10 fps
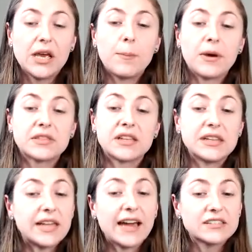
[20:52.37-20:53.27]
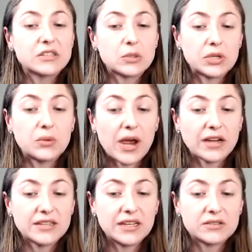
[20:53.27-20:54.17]
But the last 3
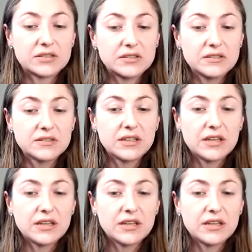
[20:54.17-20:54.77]
rectangles,